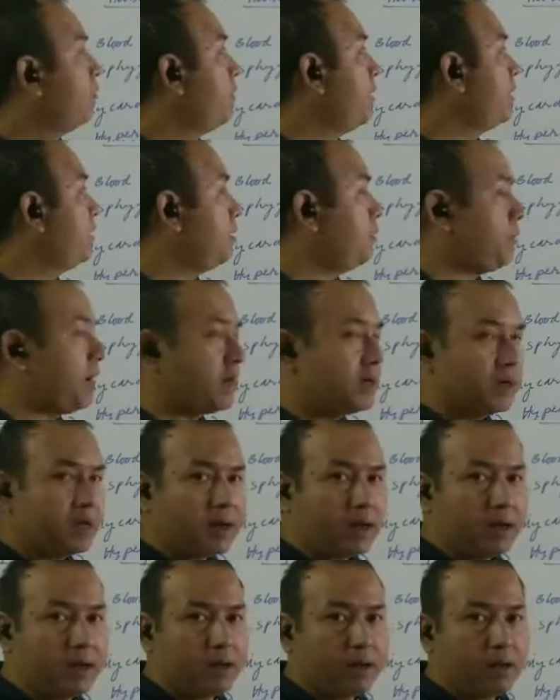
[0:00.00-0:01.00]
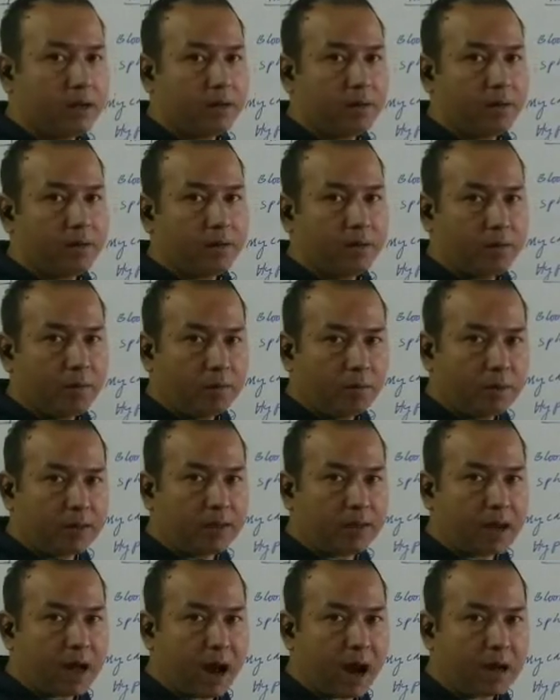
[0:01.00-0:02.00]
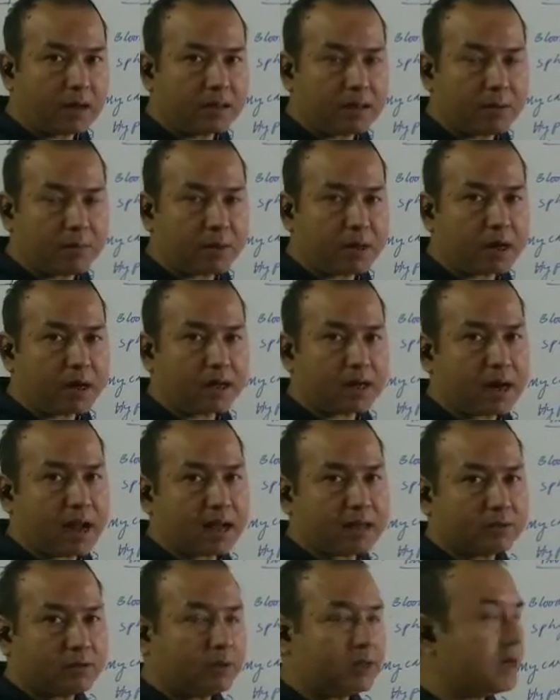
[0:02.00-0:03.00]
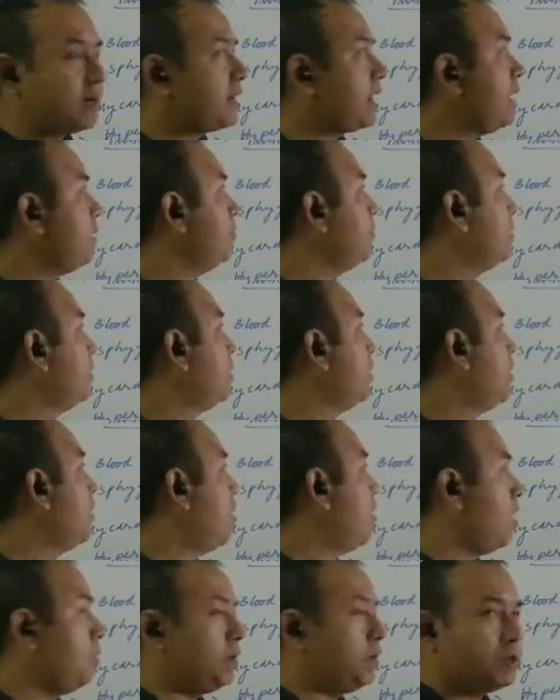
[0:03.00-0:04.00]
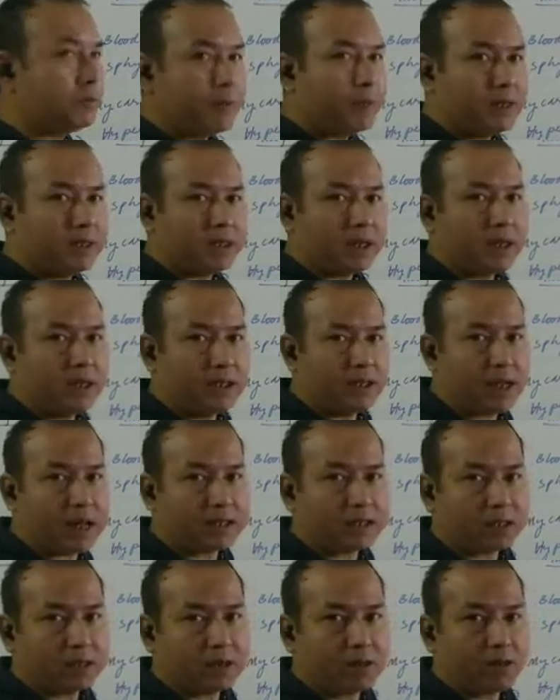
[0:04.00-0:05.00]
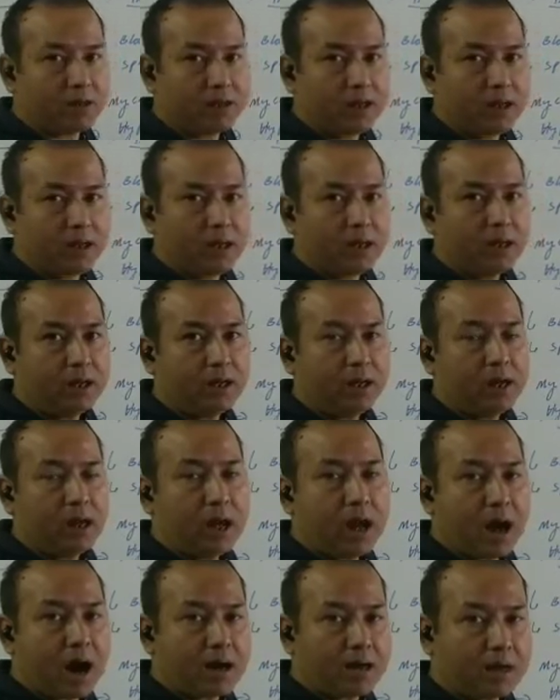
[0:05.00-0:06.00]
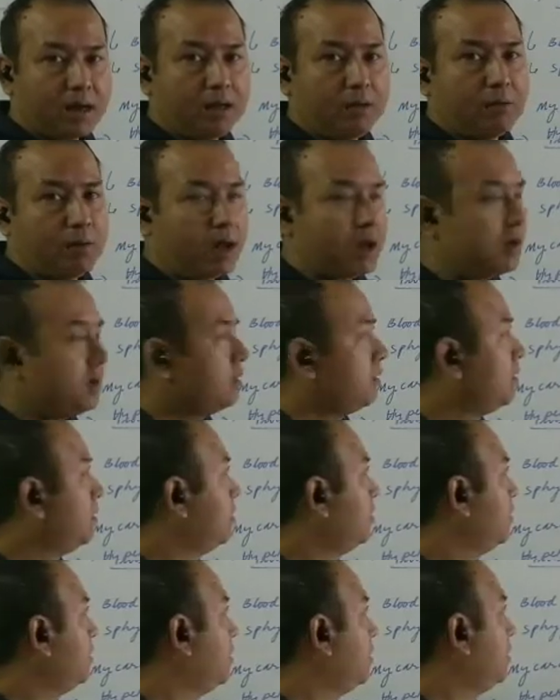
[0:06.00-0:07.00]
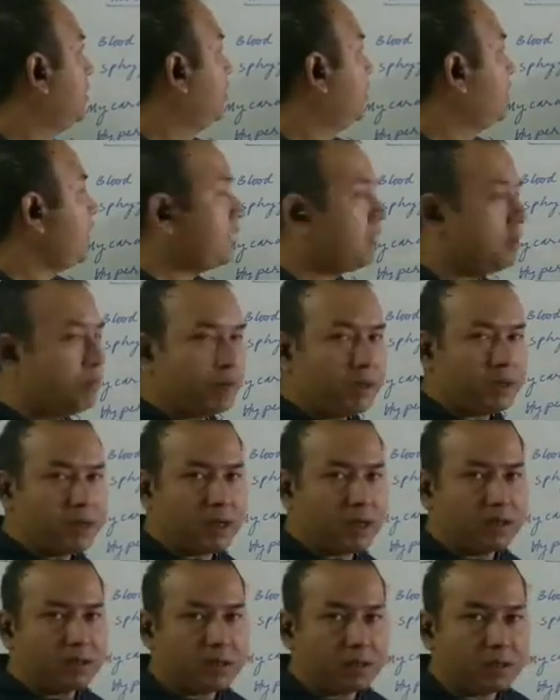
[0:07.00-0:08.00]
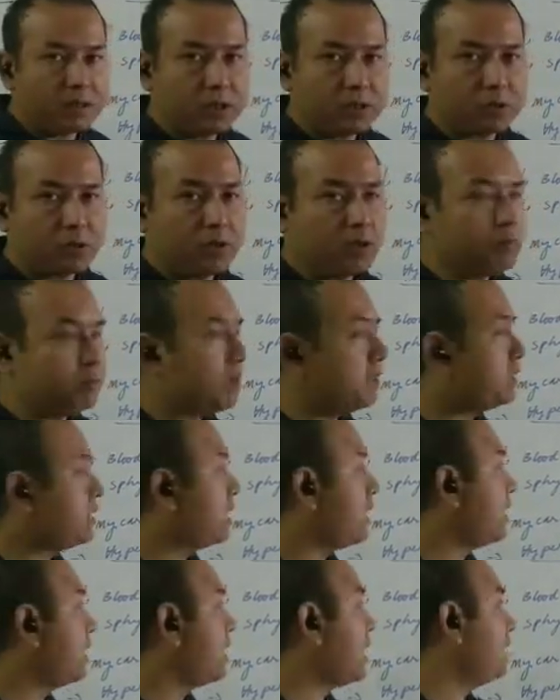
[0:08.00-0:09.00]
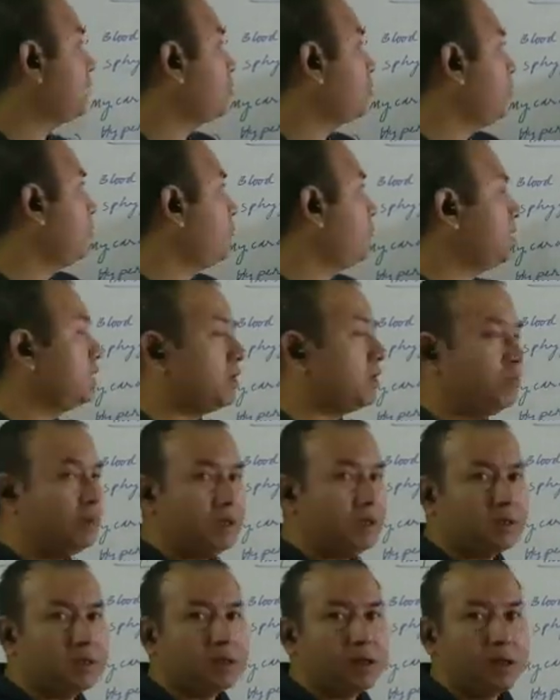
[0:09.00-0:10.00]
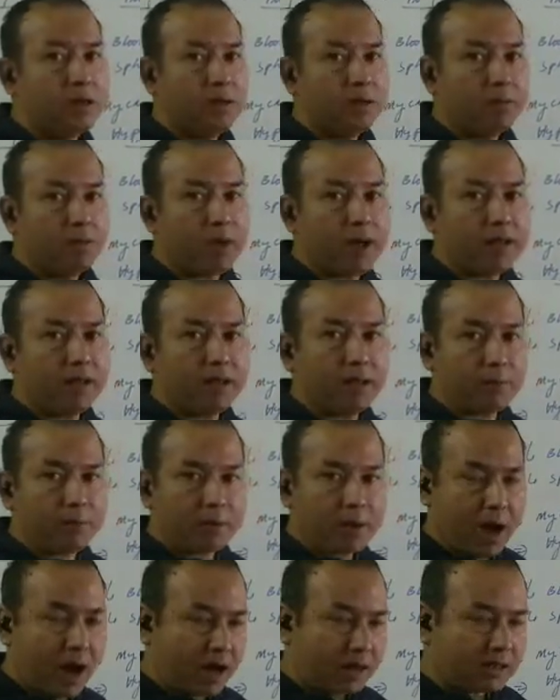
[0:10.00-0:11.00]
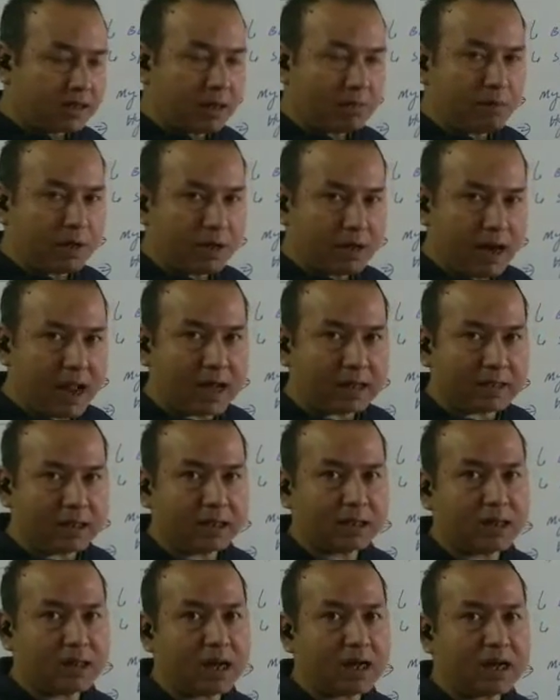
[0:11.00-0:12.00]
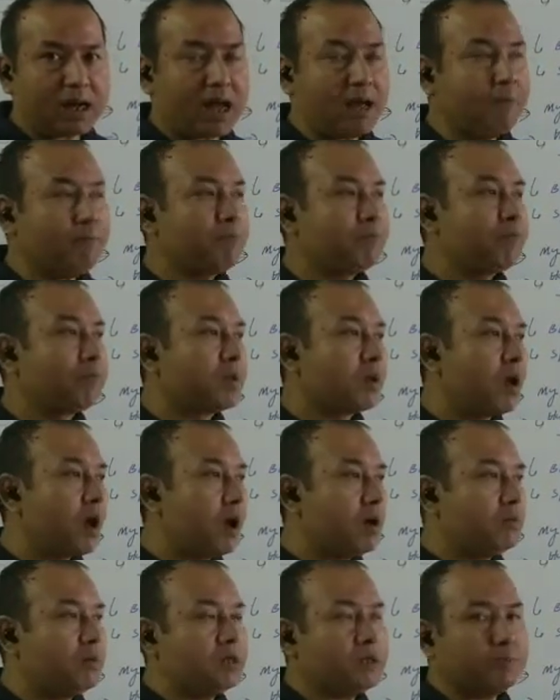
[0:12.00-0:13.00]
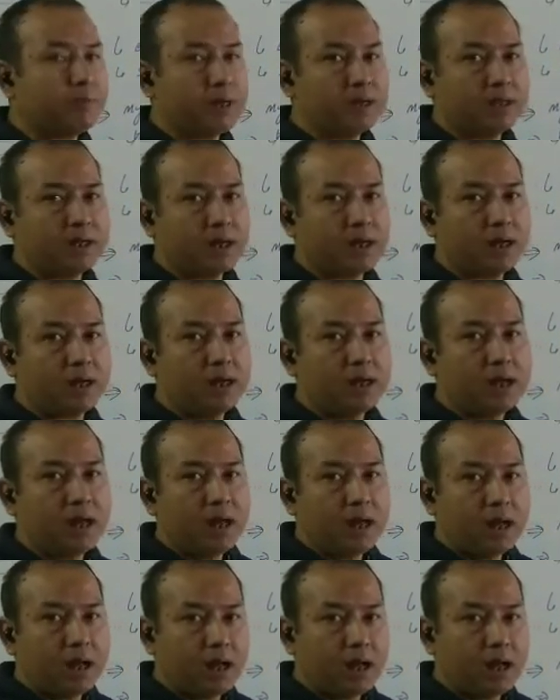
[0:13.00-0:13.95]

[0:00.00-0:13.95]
when the heart chamber contracts, so that time how much pressure is exerted on the artery wall, that represents the systolic pressure. And diastolic pressure means when the heart chamber relaxes, that time how much pressure